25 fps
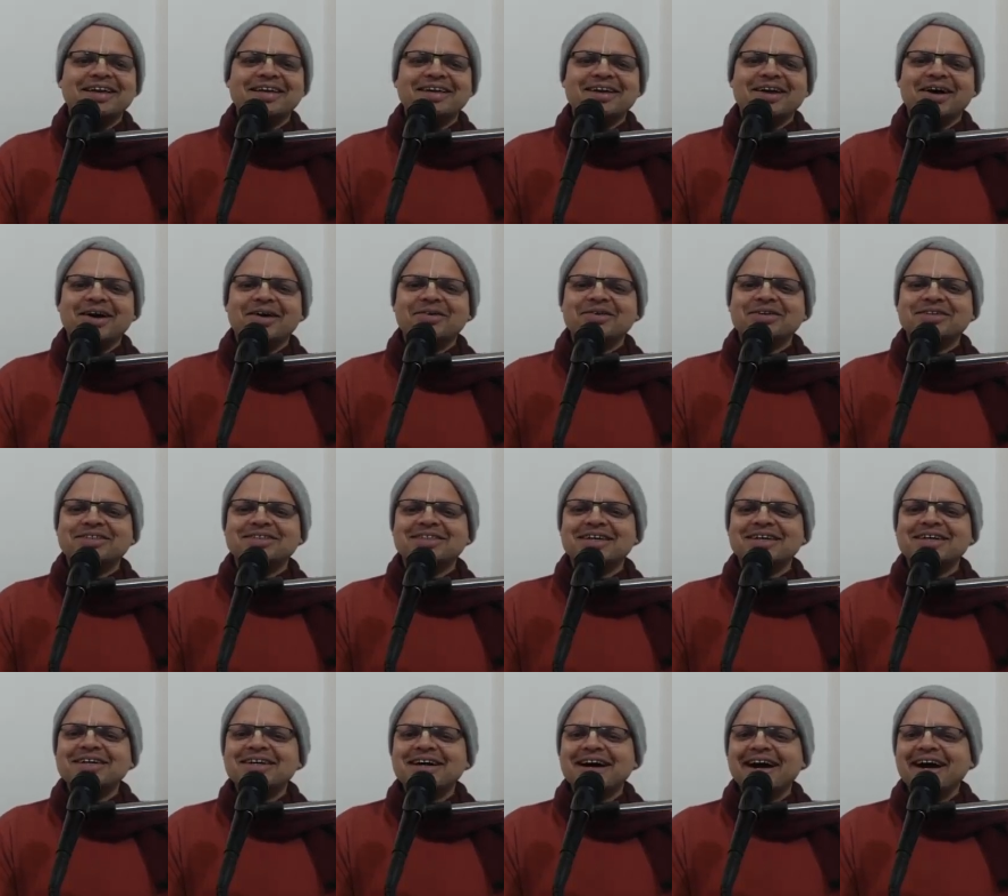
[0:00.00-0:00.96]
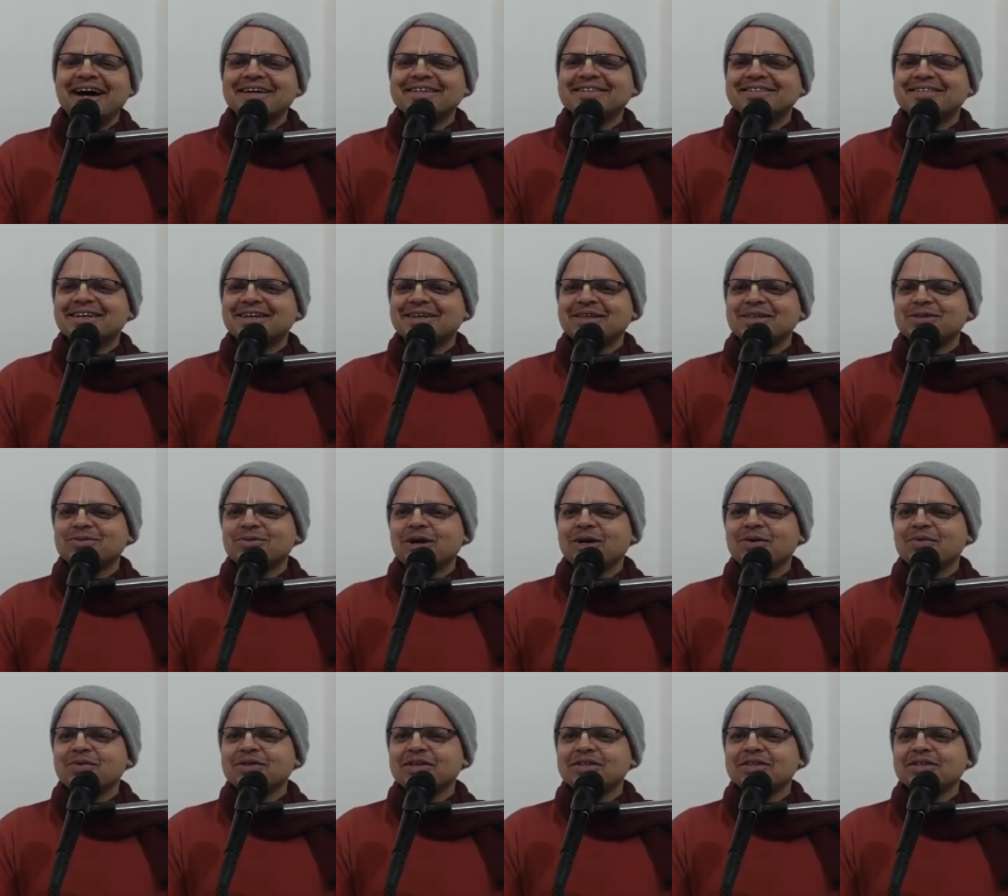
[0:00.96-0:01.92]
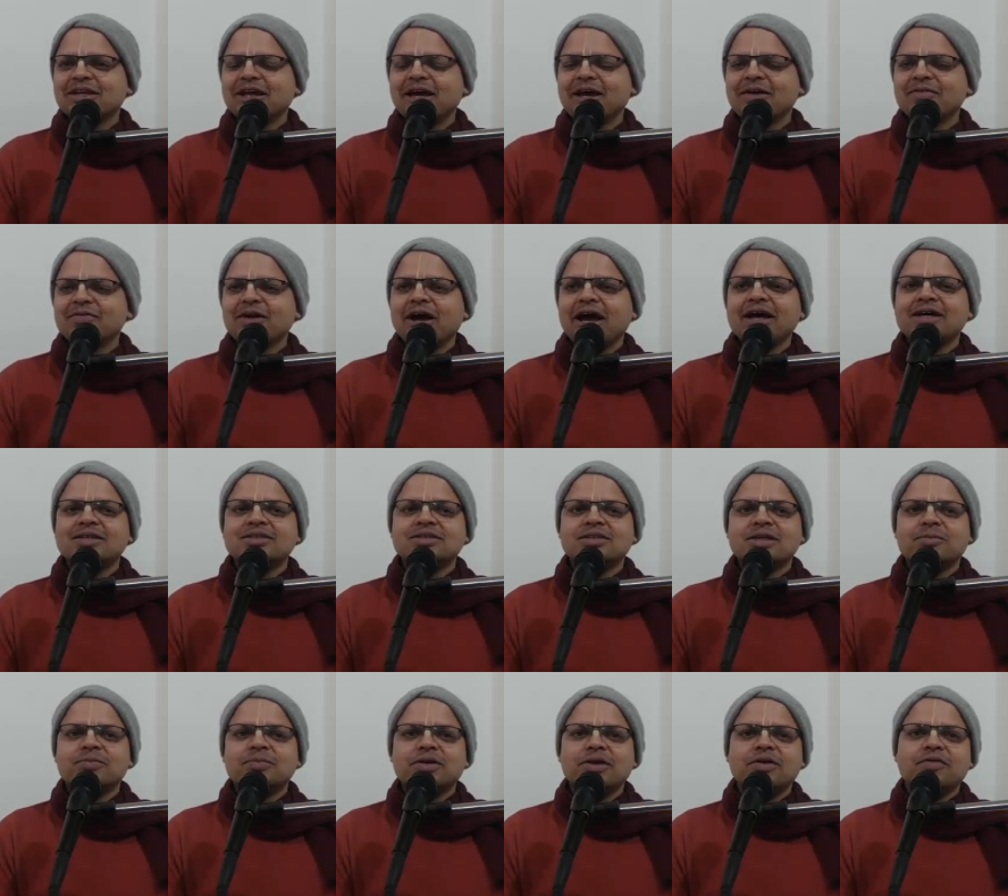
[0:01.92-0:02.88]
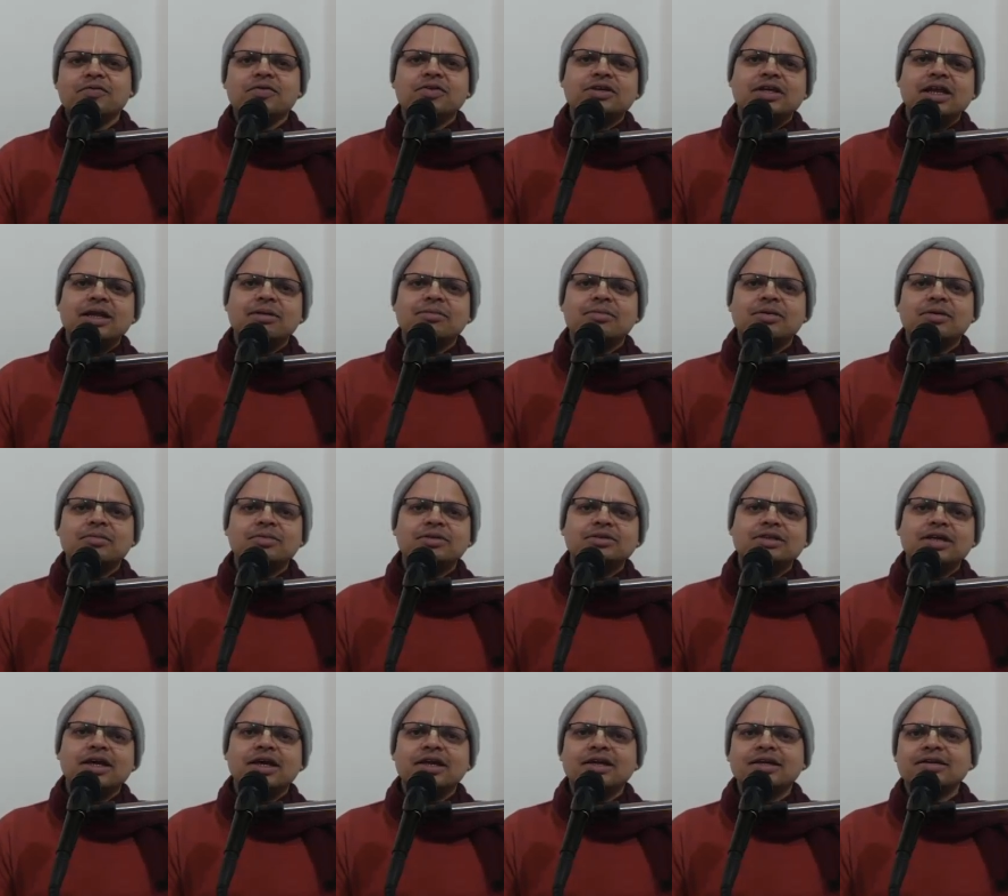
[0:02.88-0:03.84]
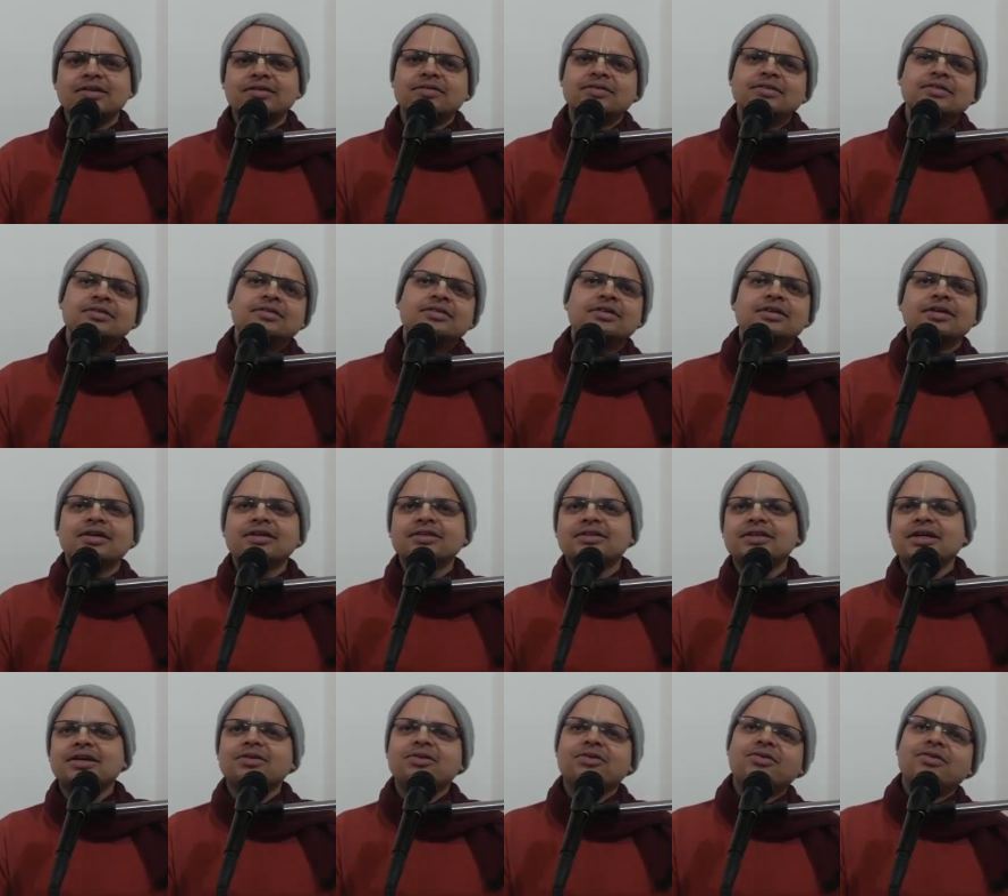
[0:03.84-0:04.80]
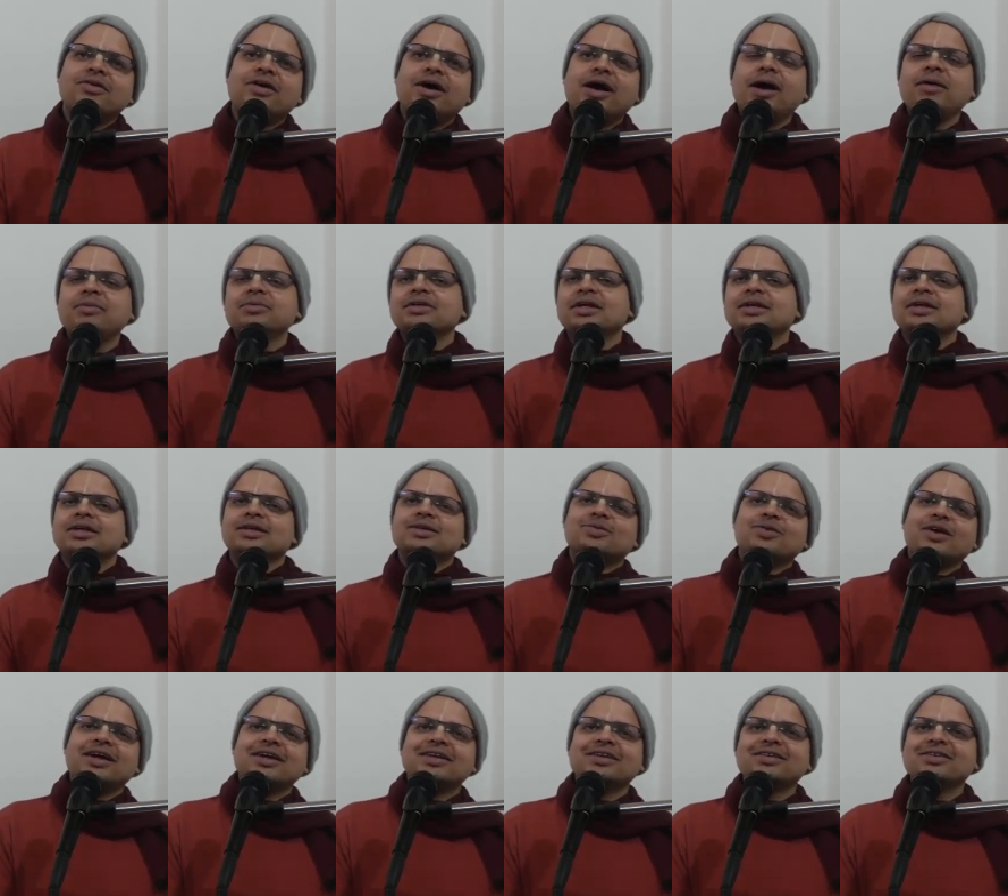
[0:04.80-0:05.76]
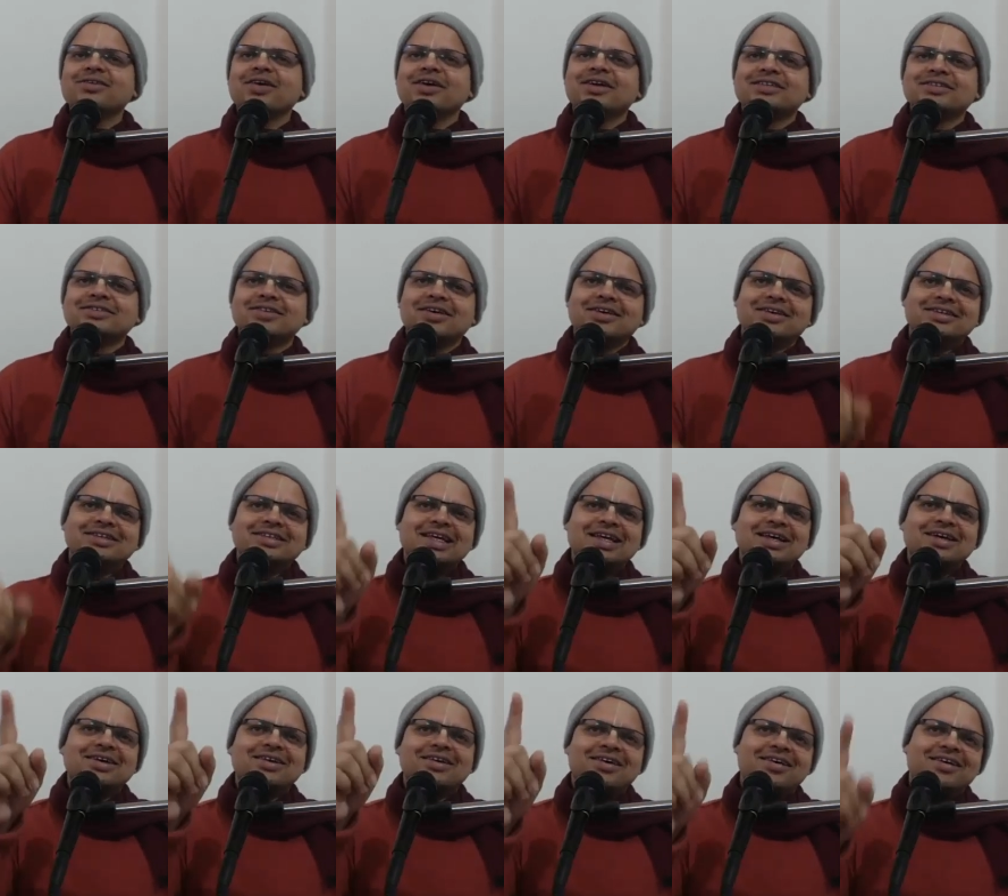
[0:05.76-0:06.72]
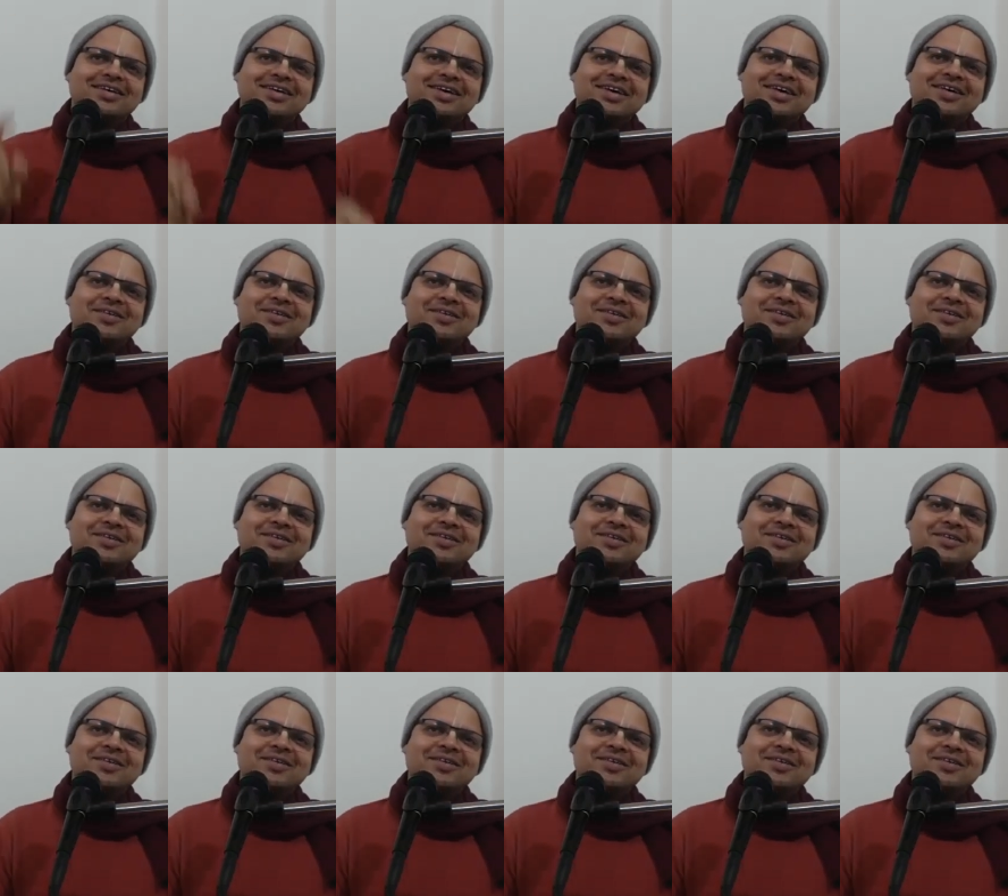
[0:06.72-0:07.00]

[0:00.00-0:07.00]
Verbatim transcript: anyhow, is unsatisfied with his life, except if you tell a brahmachari. He said, No, no, I am satisfied. You are saying wrong